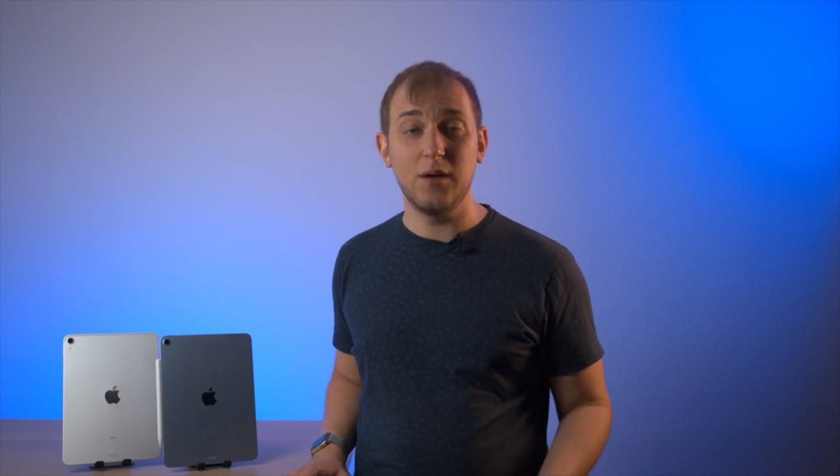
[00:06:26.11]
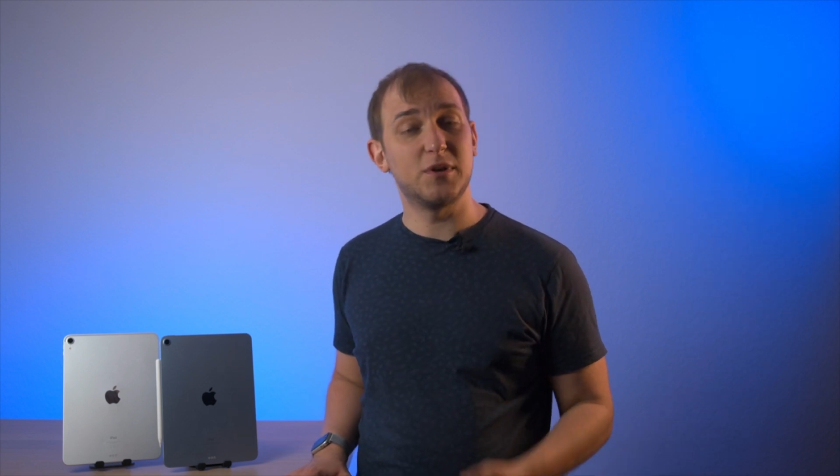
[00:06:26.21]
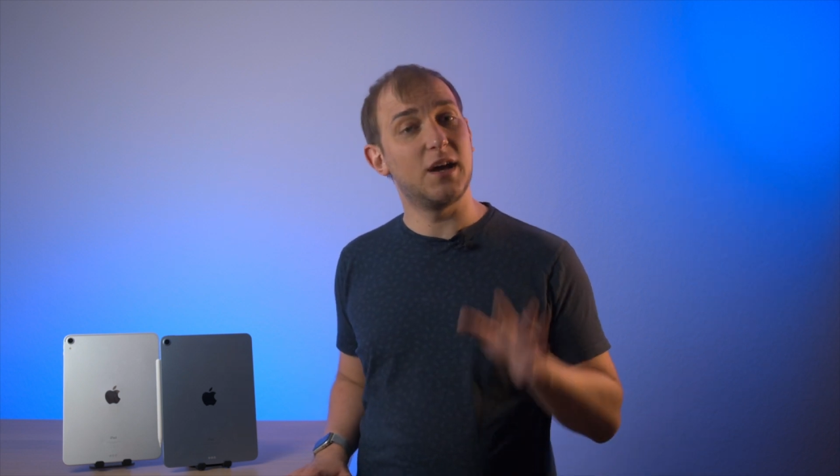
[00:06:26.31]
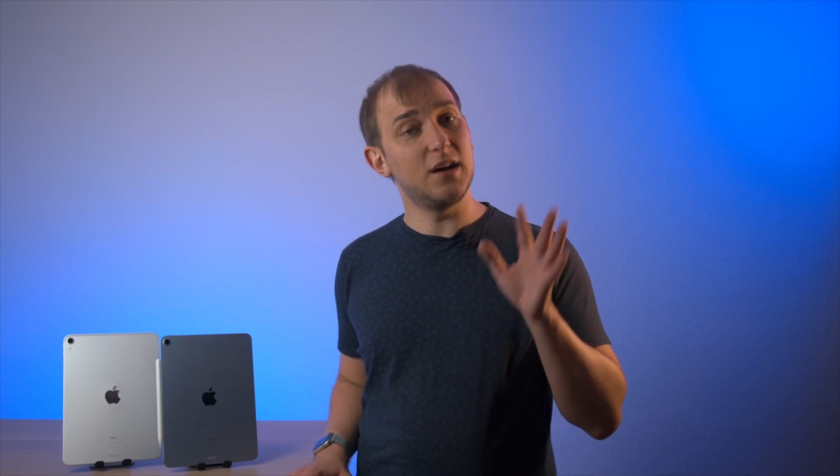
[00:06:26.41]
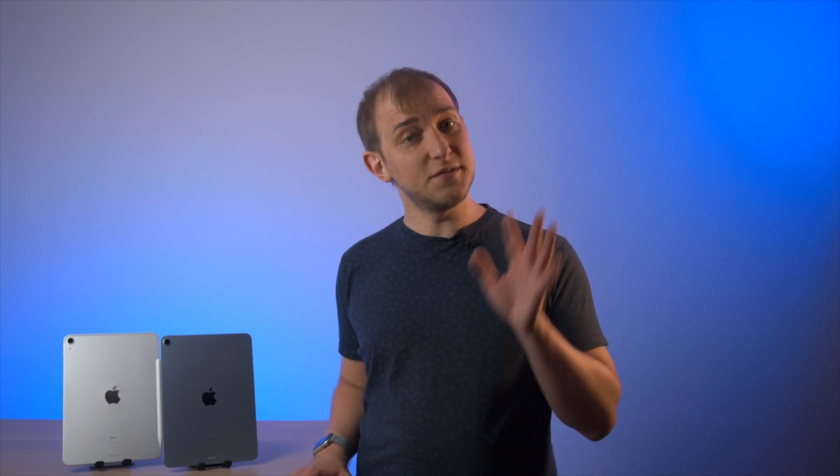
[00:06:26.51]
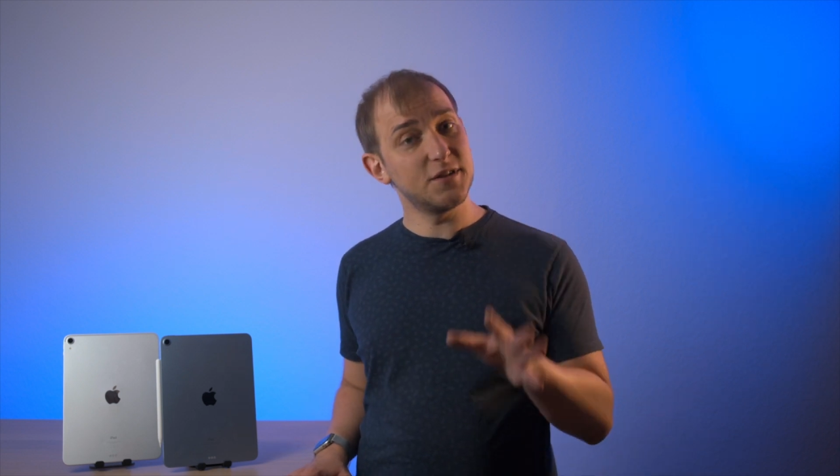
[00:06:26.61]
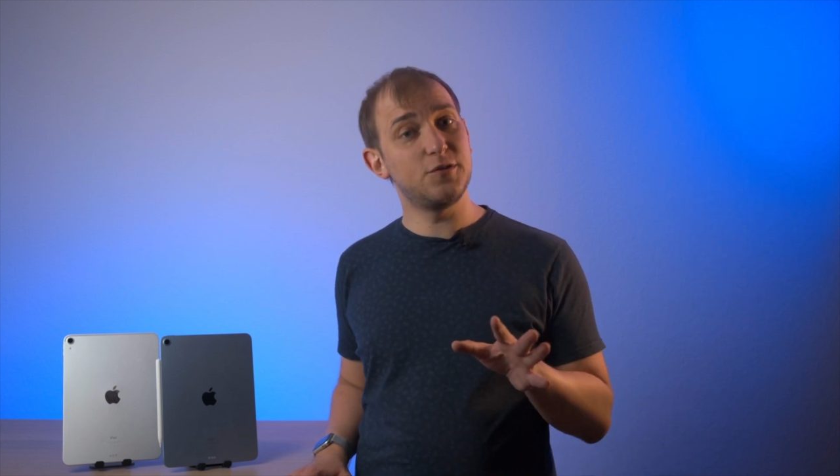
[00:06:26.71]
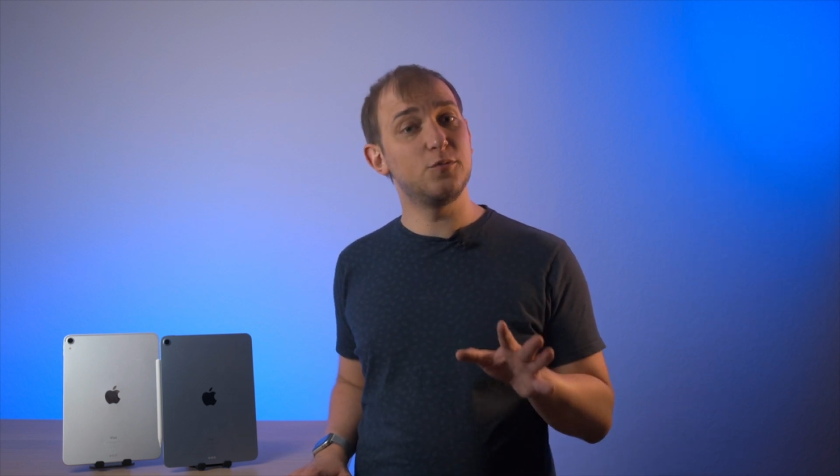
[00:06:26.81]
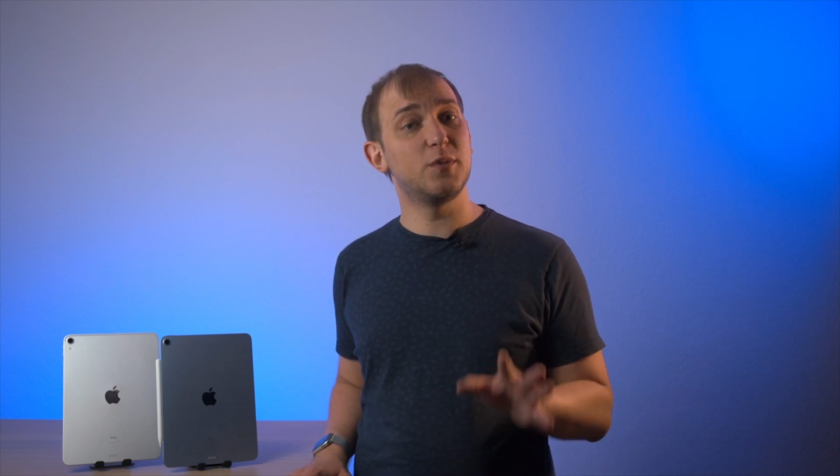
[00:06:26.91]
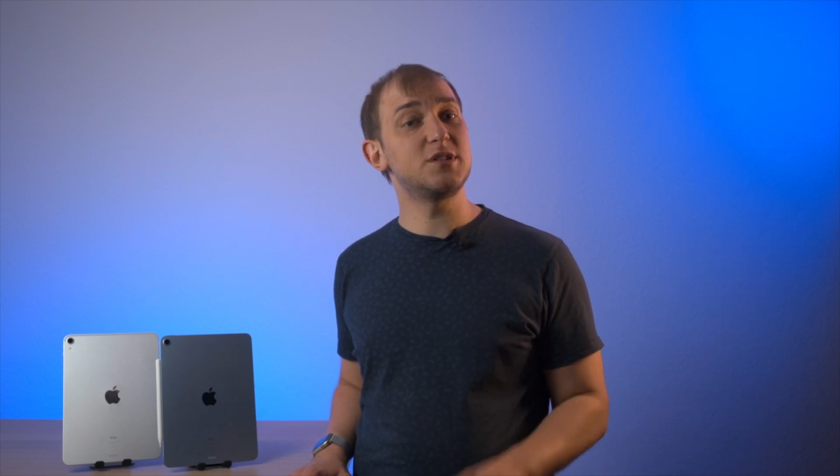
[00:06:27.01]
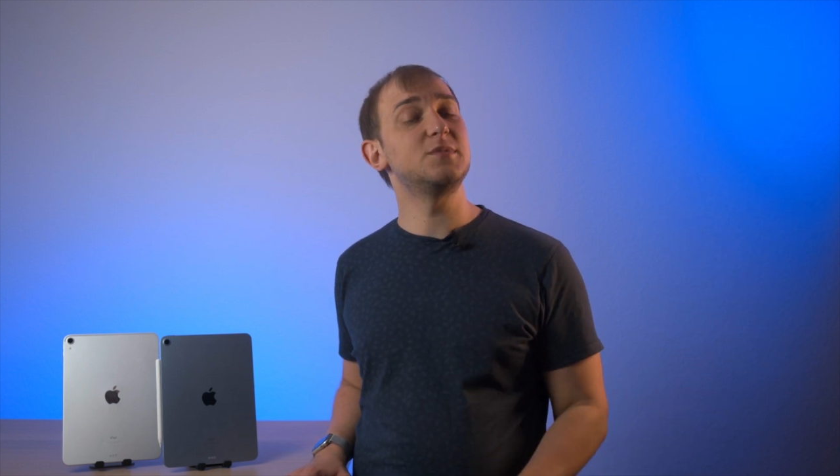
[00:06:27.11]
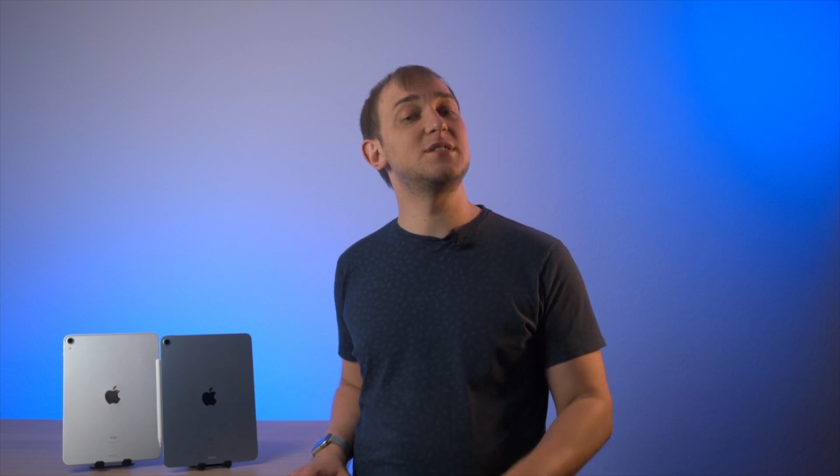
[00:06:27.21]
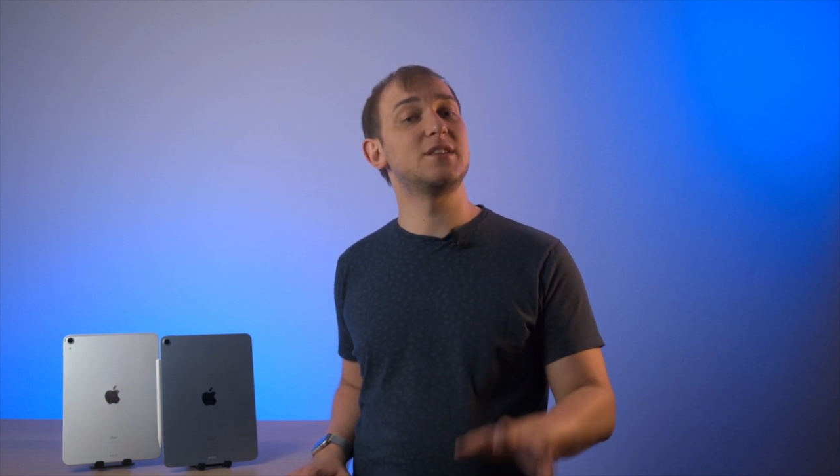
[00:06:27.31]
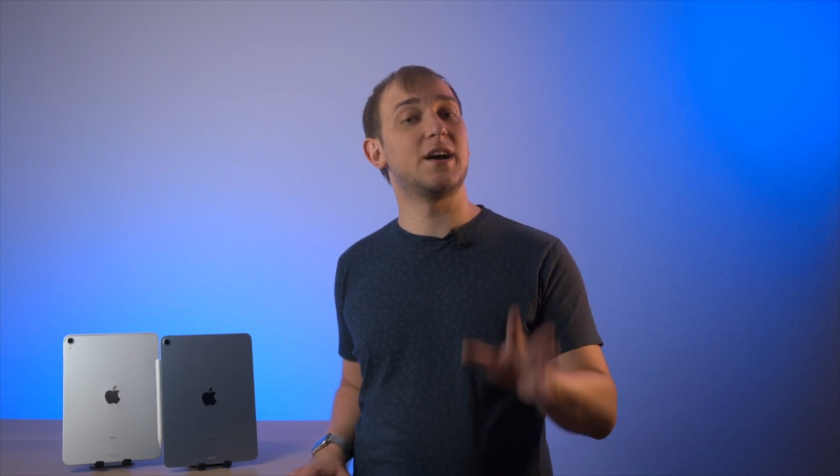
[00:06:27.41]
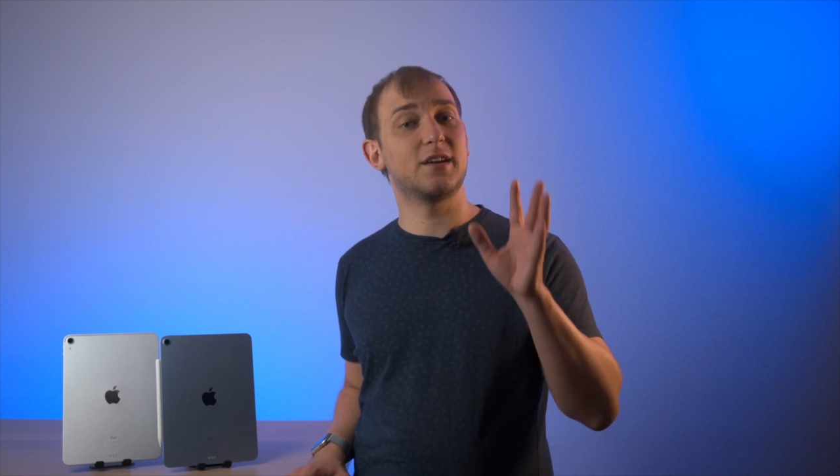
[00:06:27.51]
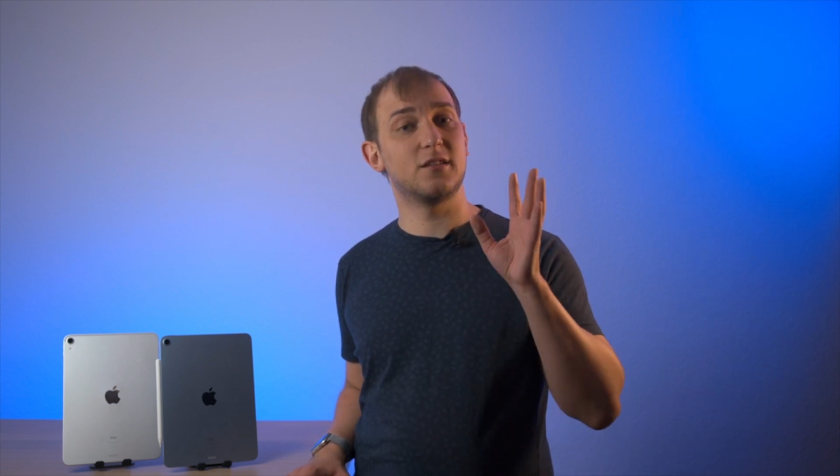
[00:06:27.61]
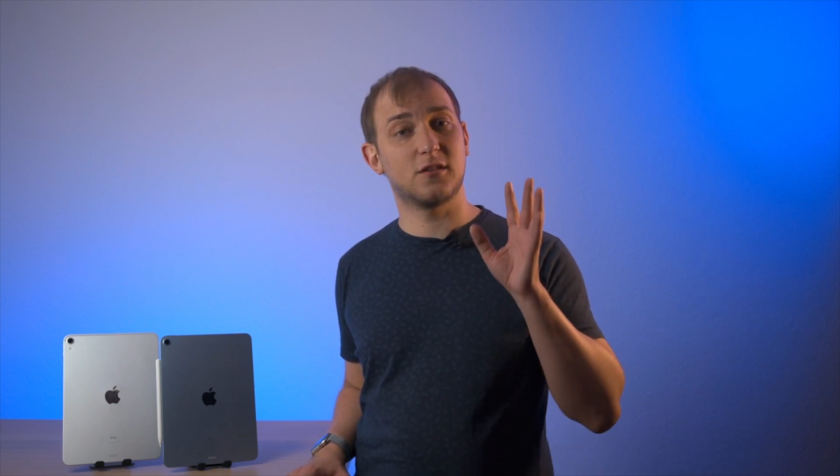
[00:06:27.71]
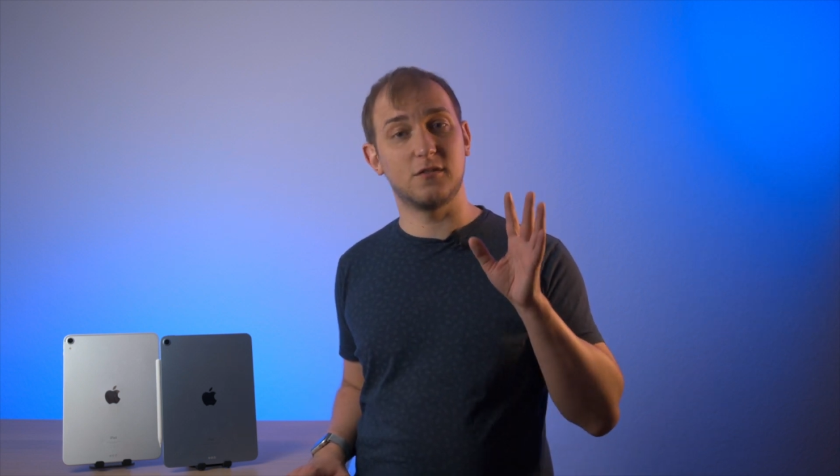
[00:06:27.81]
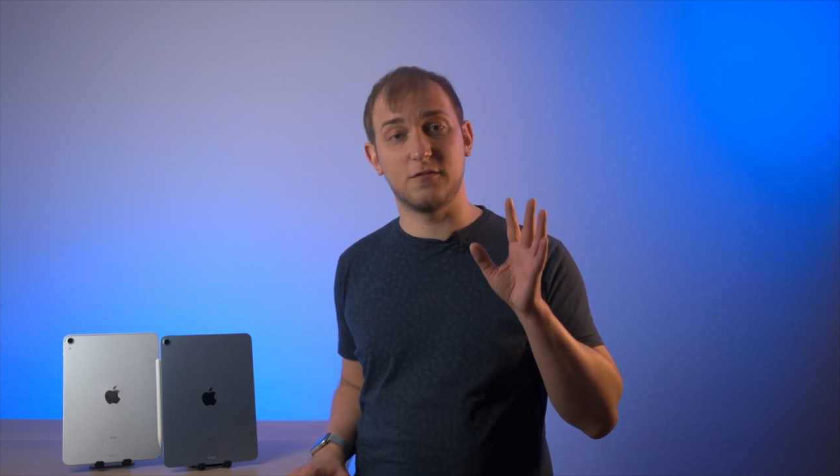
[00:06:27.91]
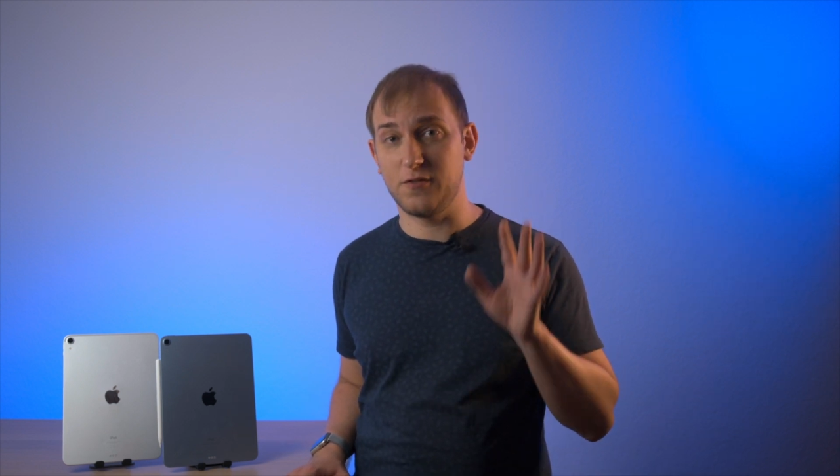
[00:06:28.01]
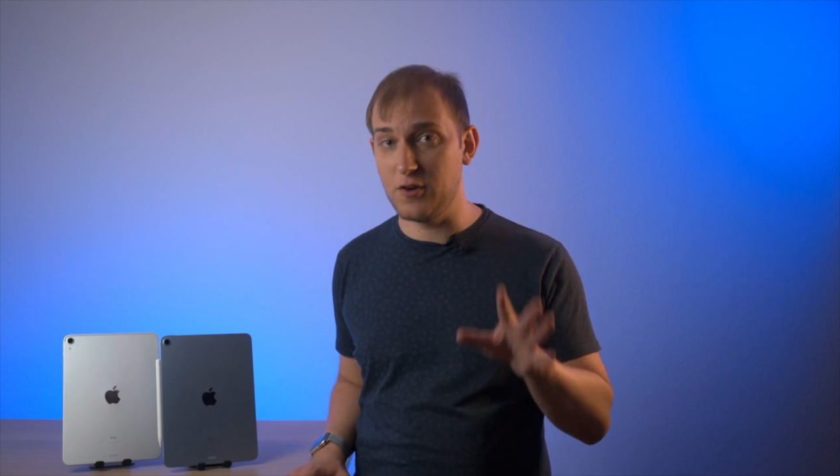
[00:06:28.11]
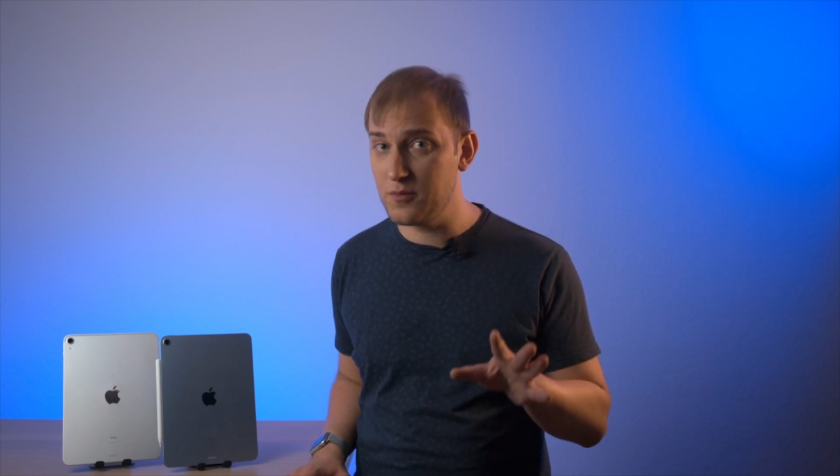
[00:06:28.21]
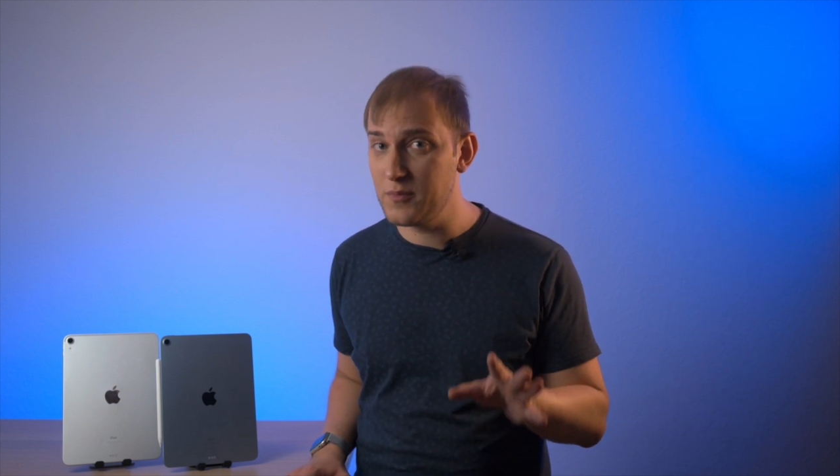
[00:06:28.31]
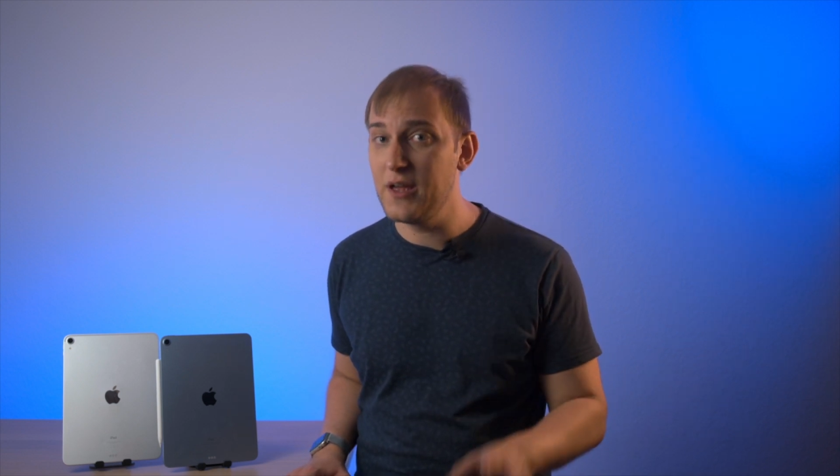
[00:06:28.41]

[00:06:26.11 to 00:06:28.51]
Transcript: But after a few measurements, I can confirm